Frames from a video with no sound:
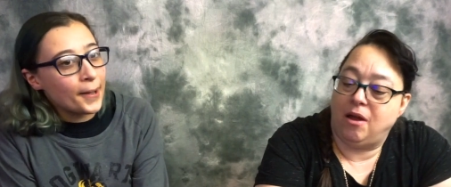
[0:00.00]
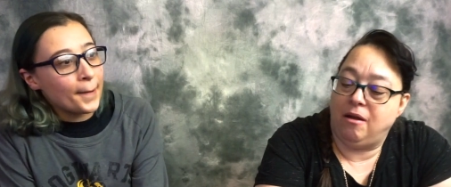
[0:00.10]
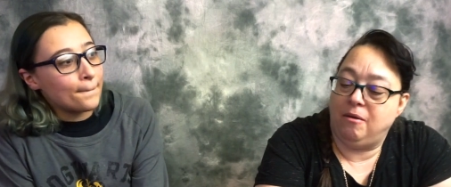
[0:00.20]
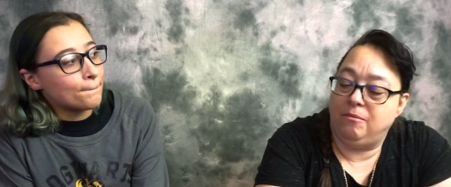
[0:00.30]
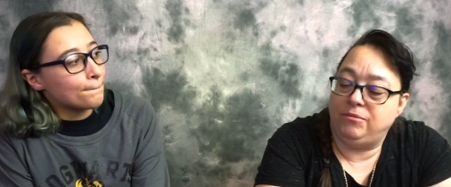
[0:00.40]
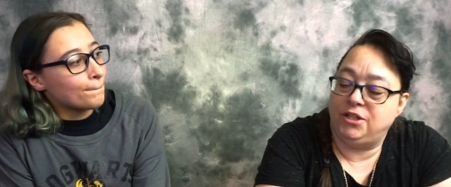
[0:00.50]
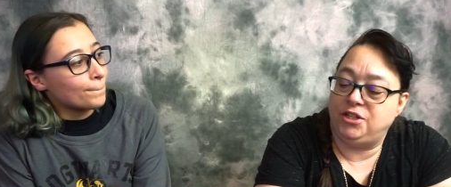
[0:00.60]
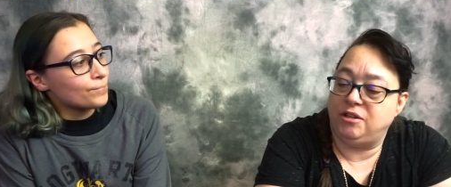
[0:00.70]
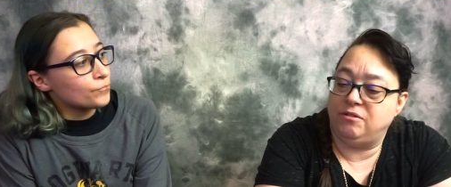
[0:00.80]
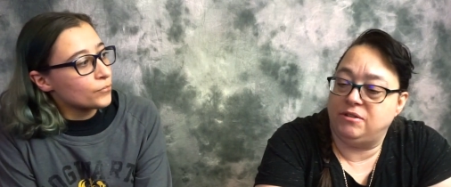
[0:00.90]
Speaker 1: Um did
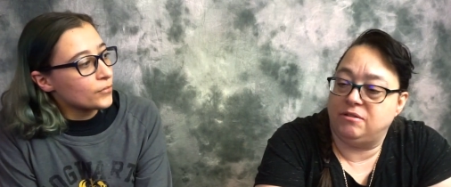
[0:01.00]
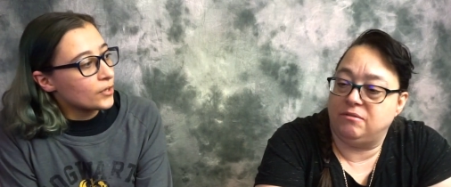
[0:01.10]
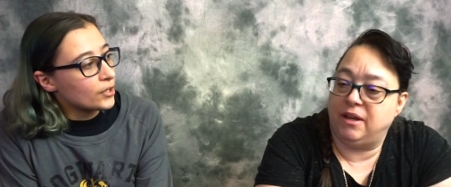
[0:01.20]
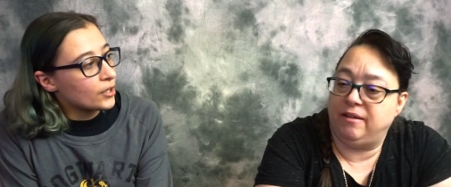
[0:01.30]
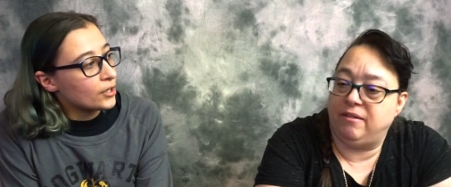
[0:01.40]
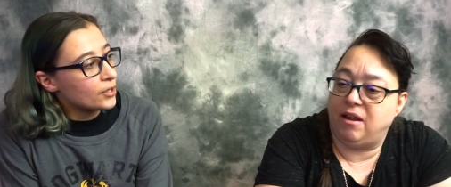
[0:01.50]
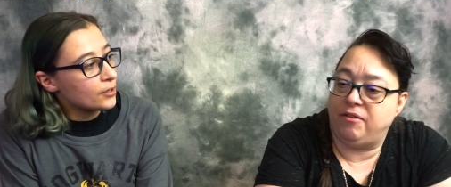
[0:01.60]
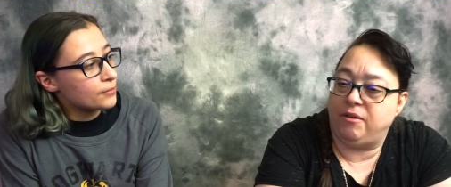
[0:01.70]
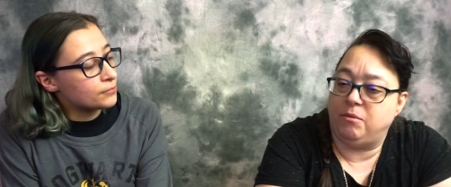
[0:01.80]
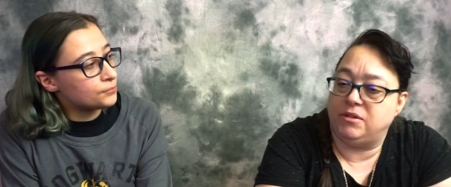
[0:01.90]
you notice anything
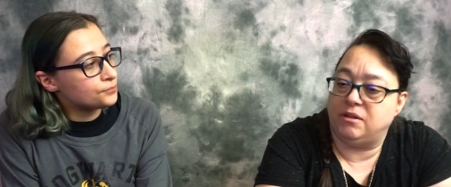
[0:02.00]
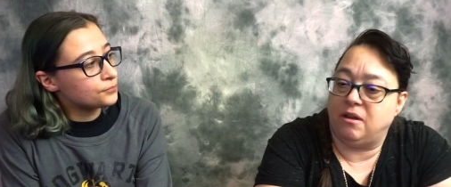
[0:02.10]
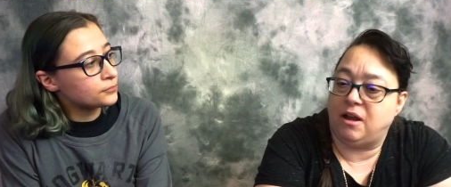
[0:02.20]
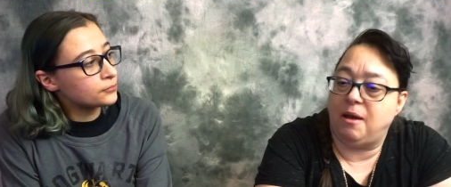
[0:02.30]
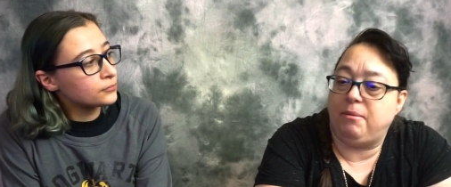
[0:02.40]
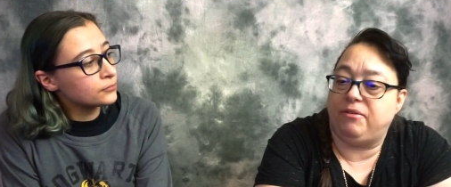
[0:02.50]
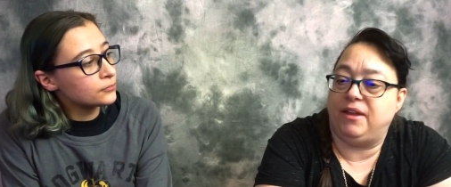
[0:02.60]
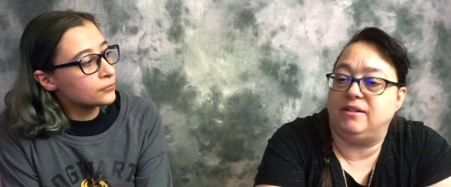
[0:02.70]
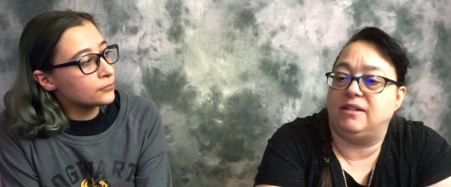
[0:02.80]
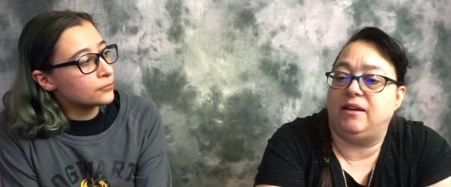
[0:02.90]
there was a couple
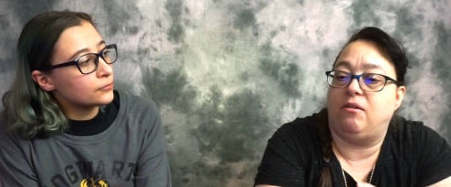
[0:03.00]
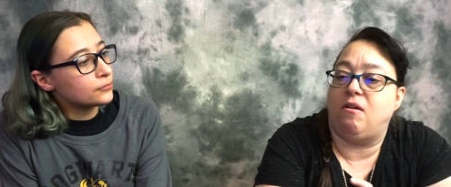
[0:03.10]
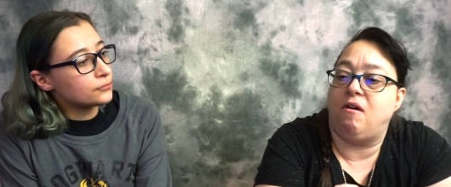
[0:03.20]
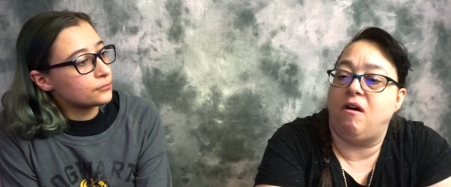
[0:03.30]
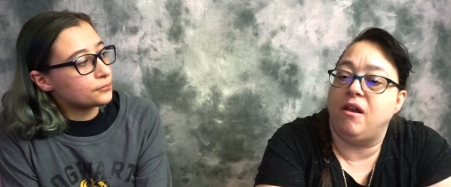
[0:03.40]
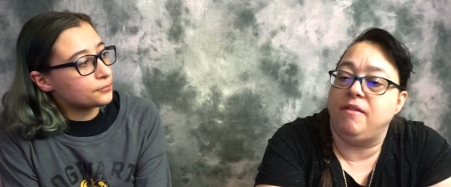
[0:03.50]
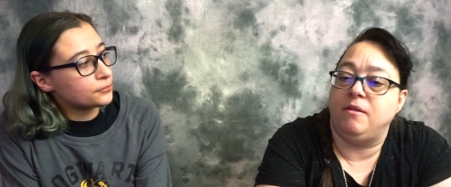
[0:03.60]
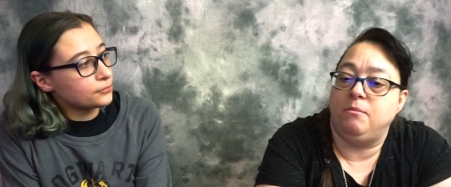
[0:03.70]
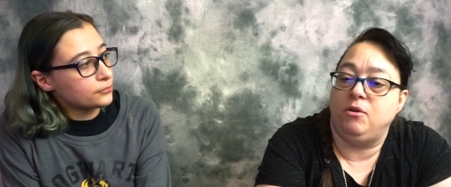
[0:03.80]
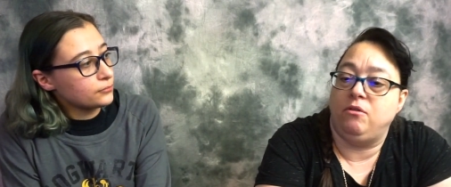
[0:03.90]
things later on in the
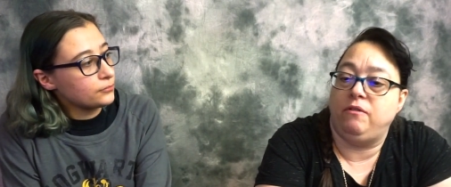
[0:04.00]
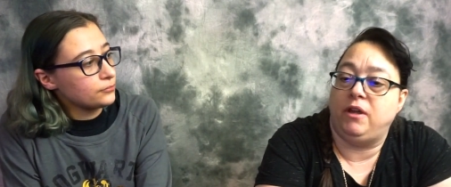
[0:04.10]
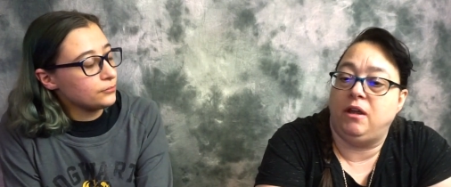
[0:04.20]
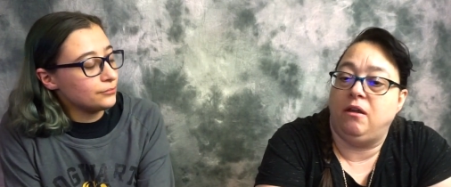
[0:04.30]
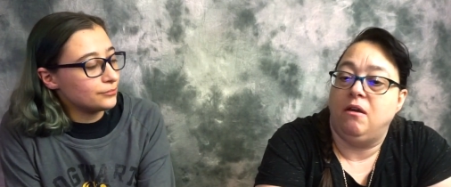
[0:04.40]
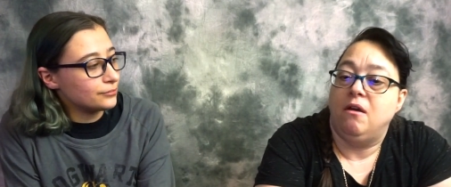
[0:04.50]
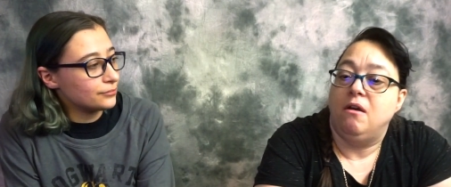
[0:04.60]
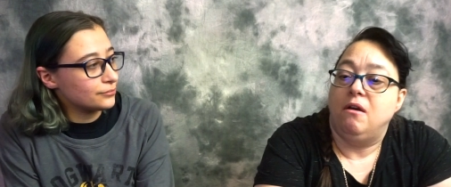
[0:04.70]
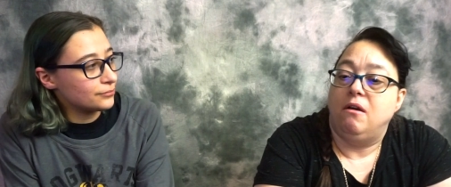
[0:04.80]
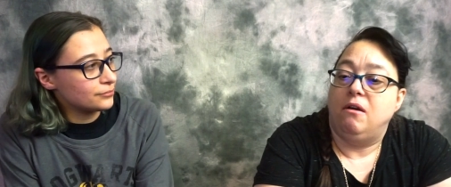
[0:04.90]
movie
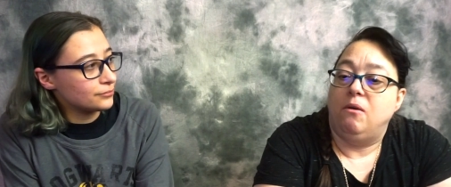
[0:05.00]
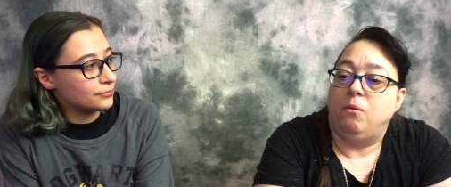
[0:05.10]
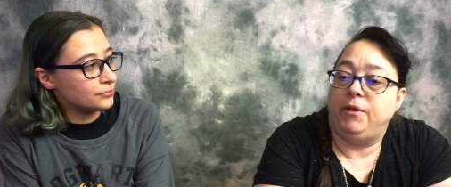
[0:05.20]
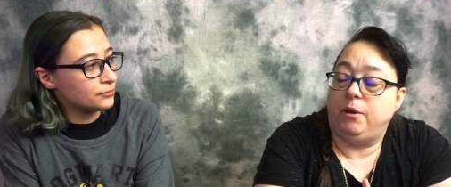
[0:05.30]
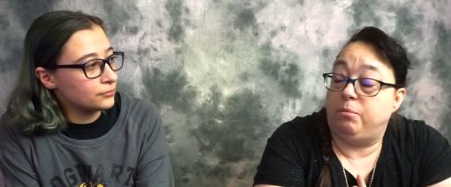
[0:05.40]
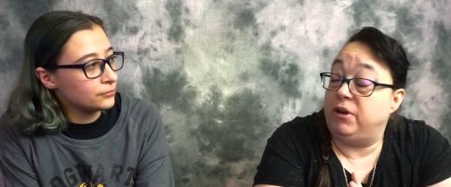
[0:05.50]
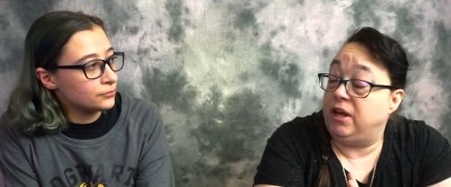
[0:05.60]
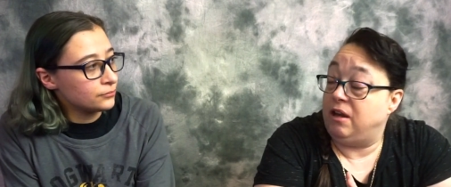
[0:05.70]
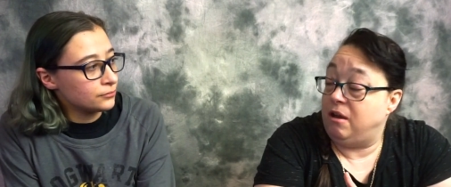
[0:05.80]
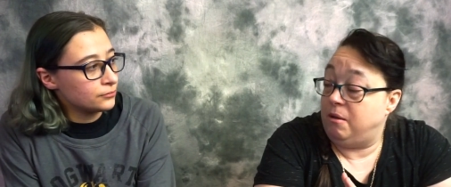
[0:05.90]
when they're
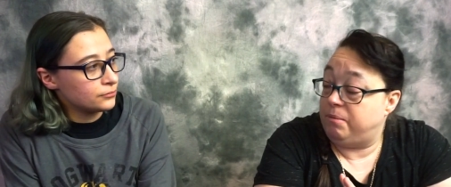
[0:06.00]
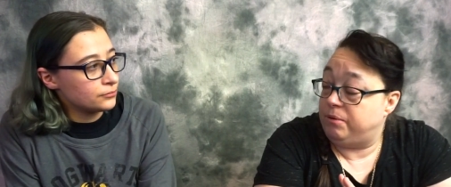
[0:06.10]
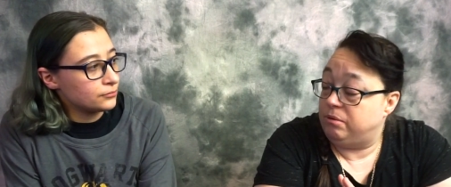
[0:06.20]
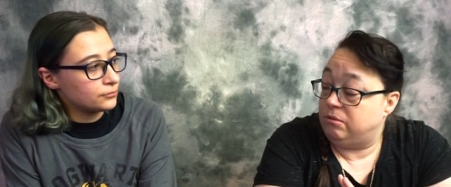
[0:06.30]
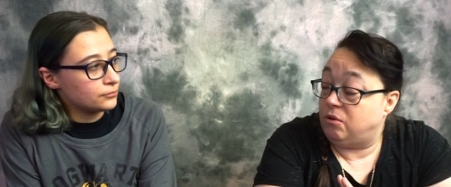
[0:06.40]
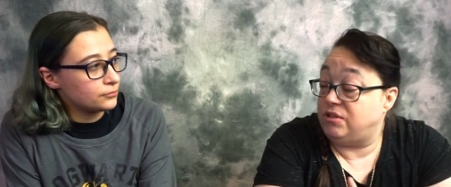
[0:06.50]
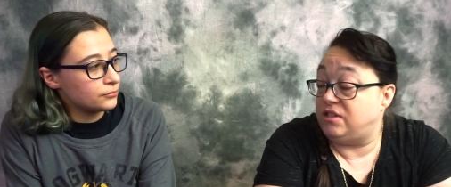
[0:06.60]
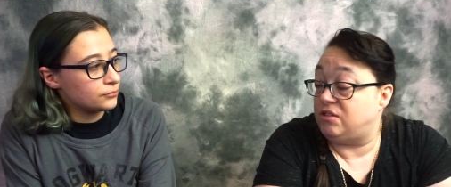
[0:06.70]
bringing up, of course, it's